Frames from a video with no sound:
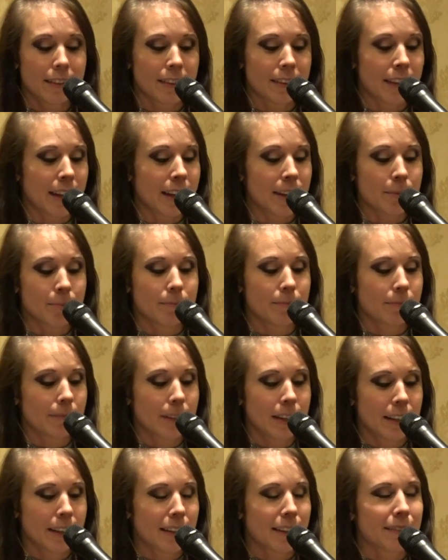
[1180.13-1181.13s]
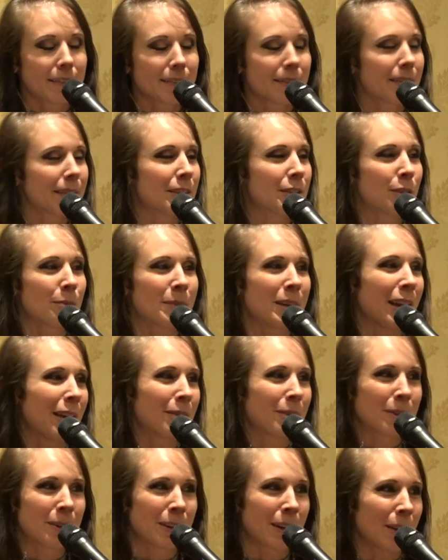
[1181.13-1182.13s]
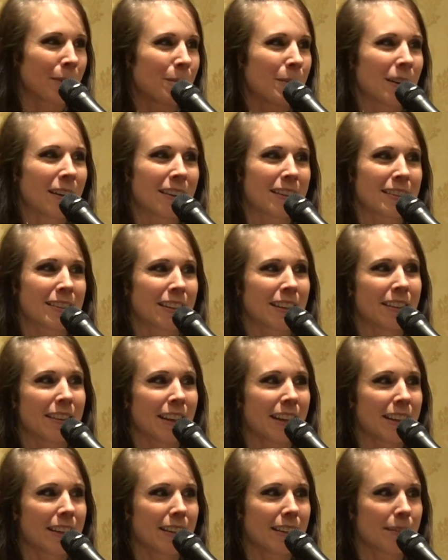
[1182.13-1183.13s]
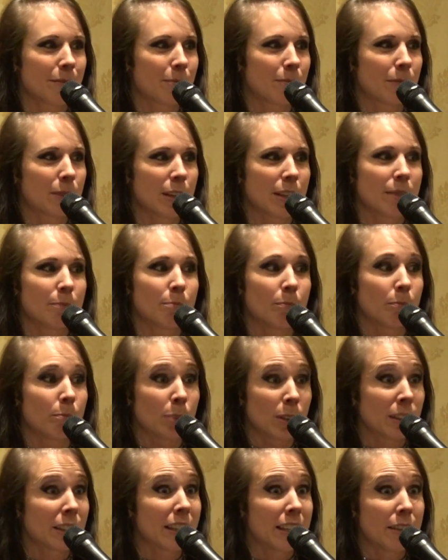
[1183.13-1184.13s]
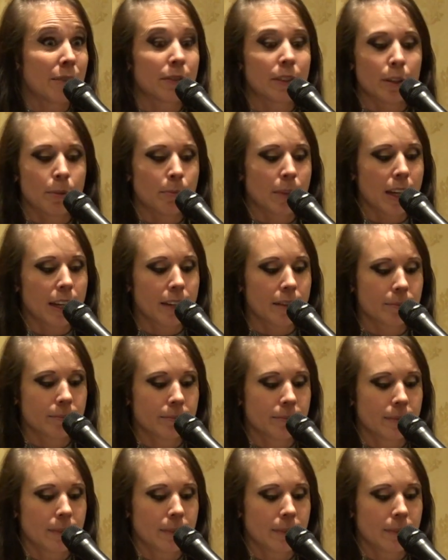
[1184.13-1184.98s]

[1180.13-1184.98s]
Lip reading: they told me how good I was, and they believed in me.